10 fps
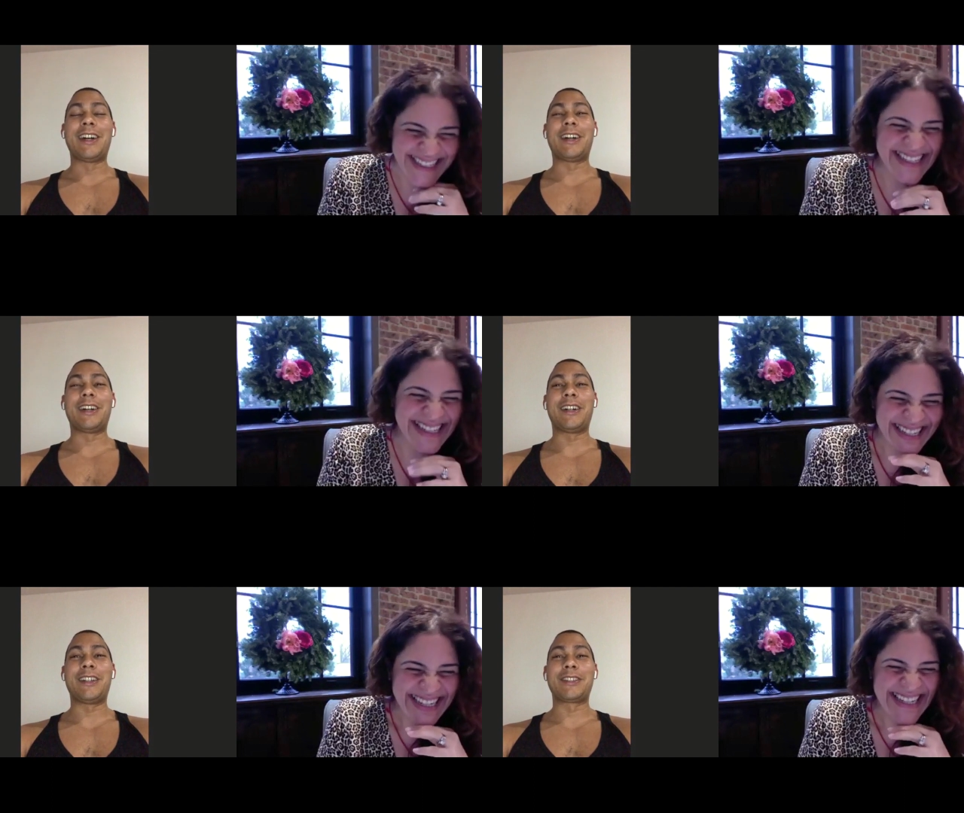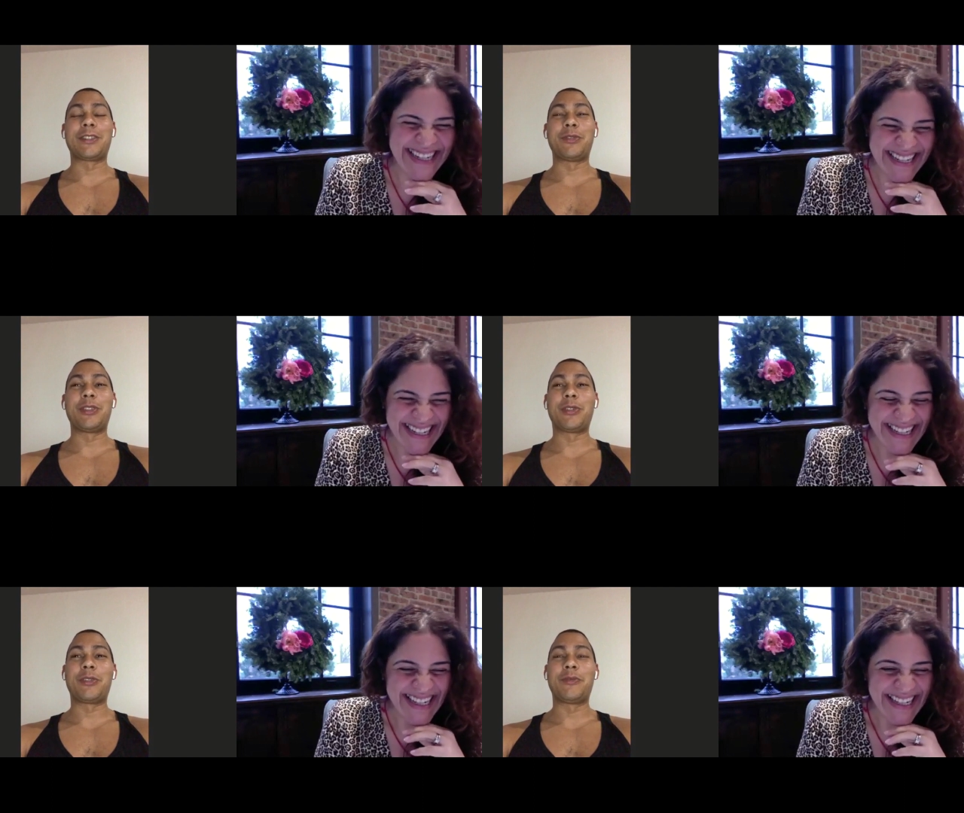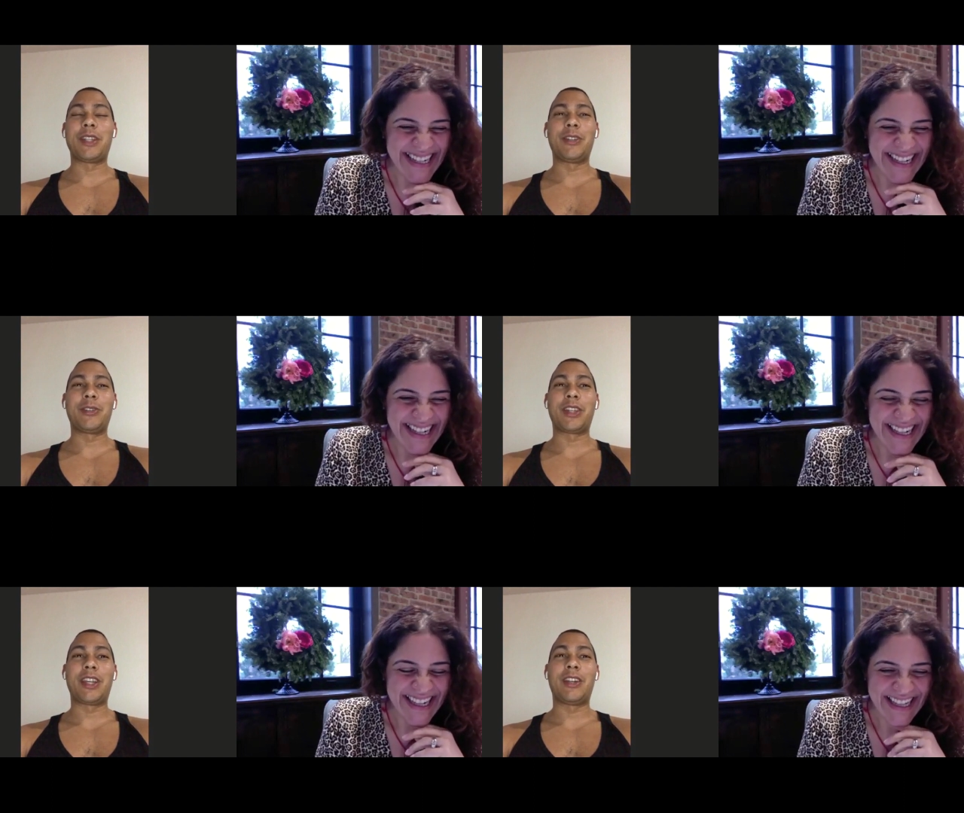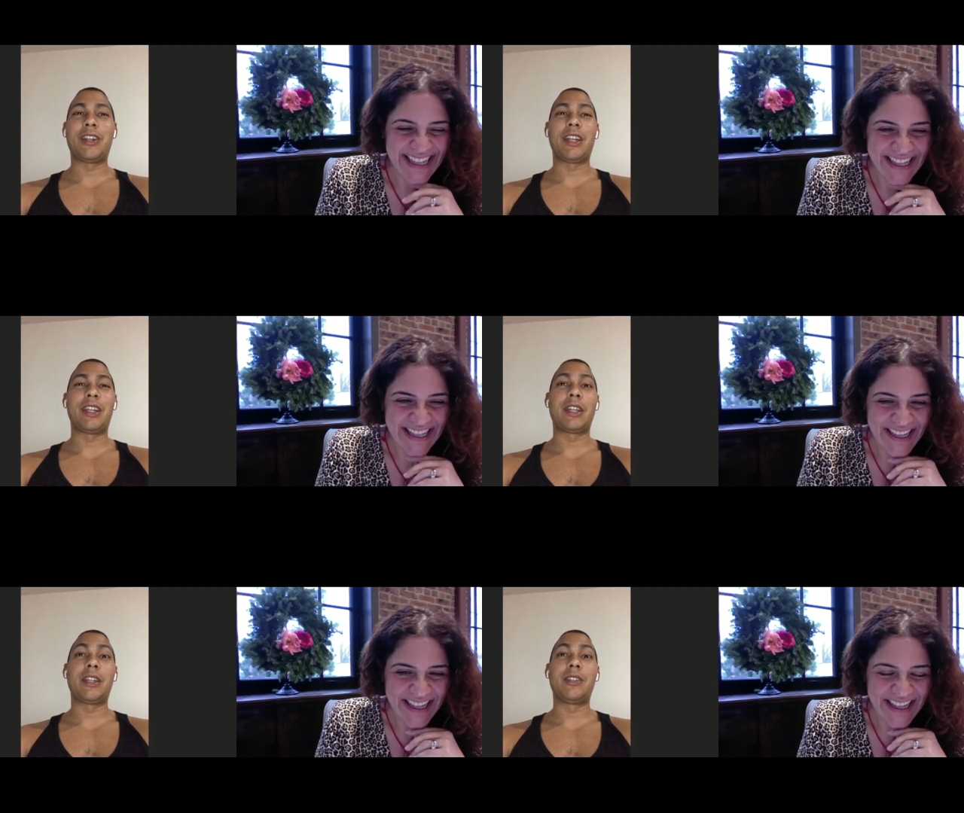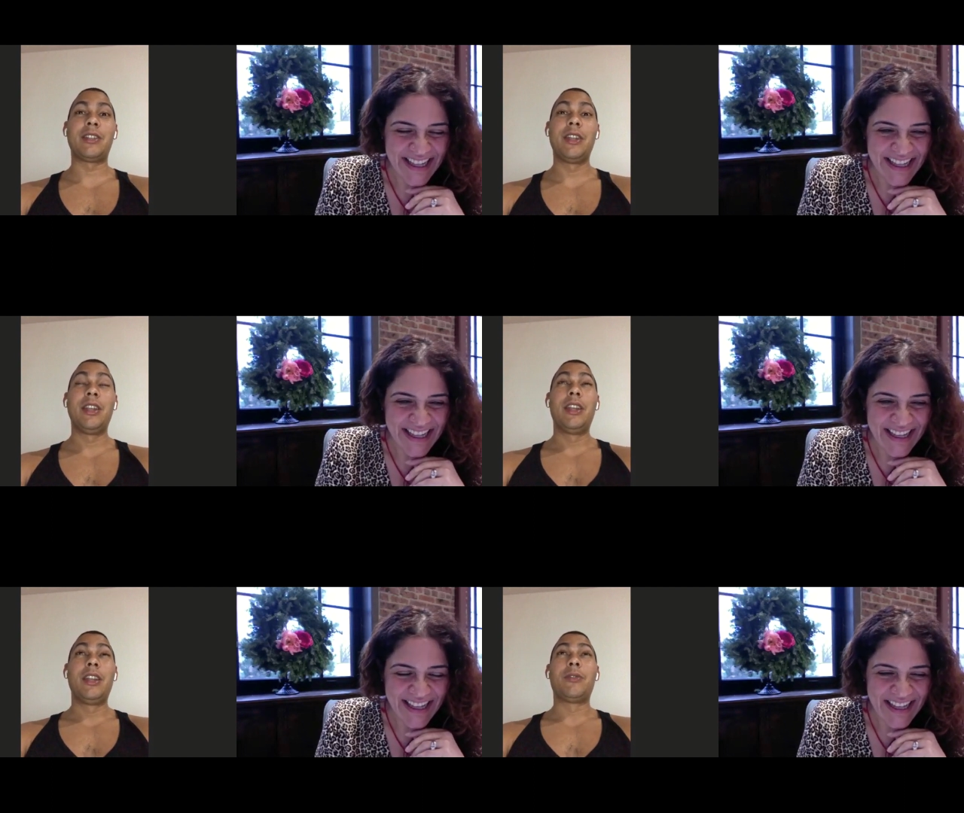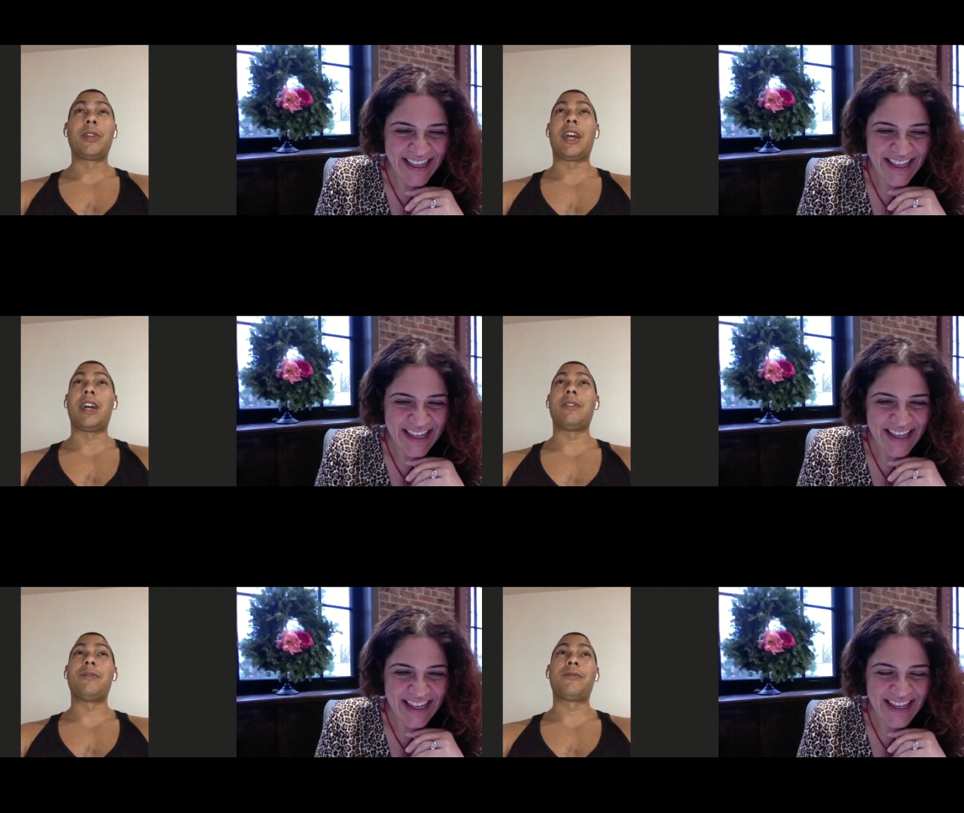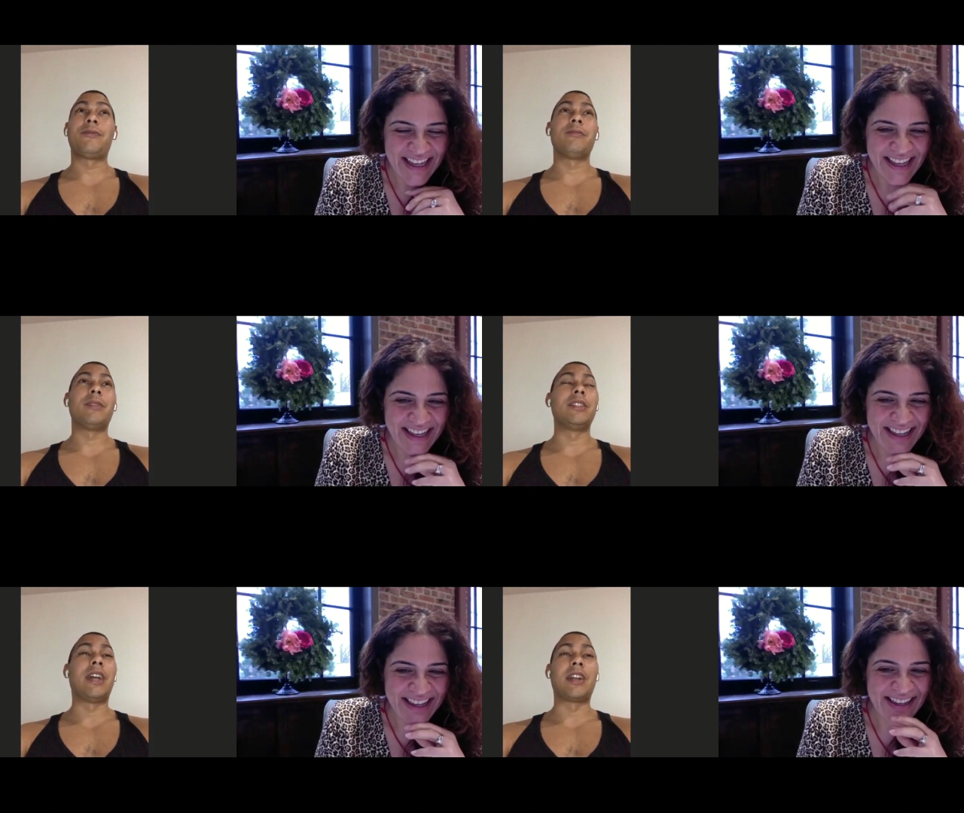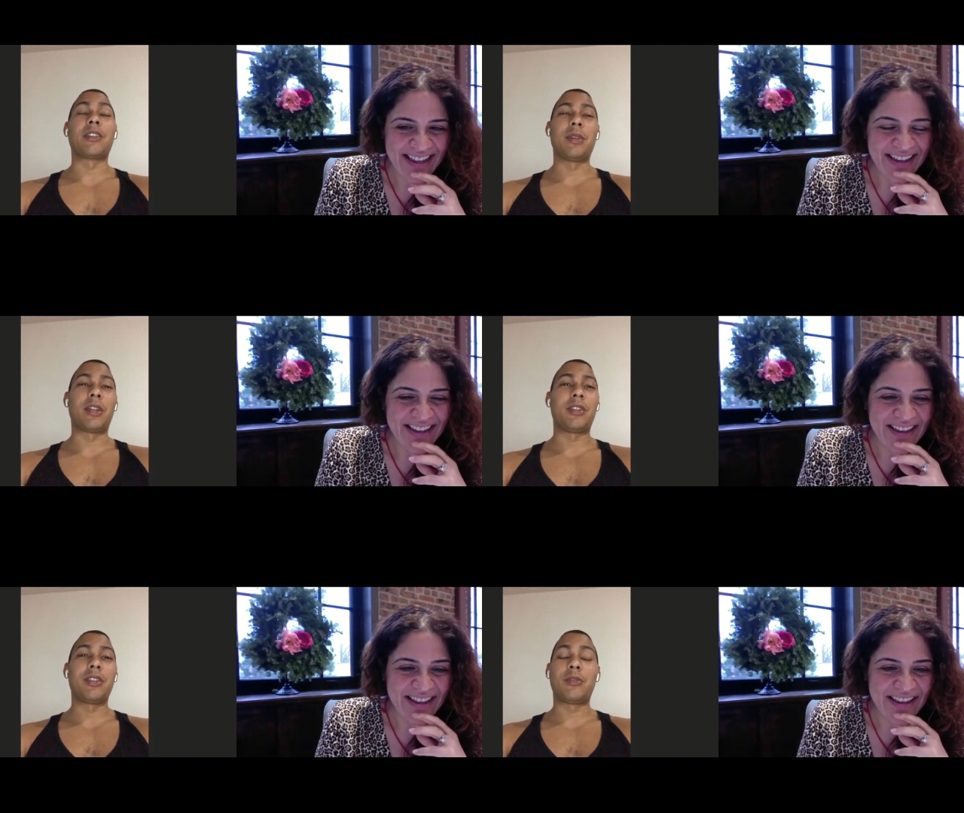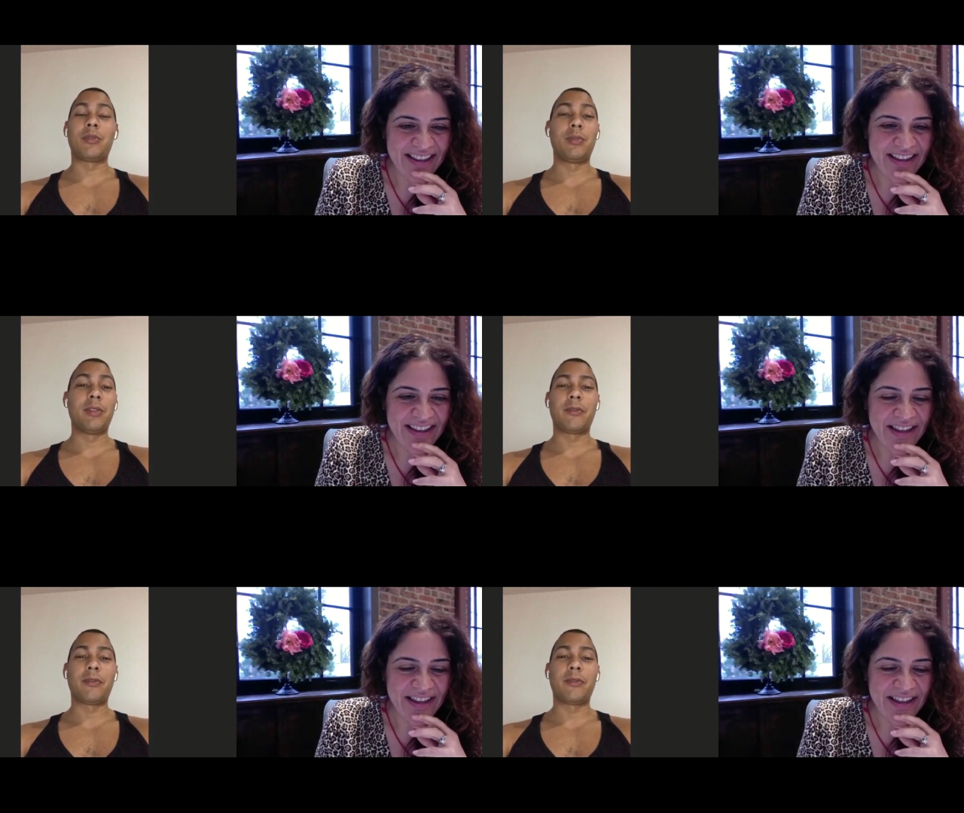Speaker 1: Uh, so we're doing a video there, and then we have a documentary that we've been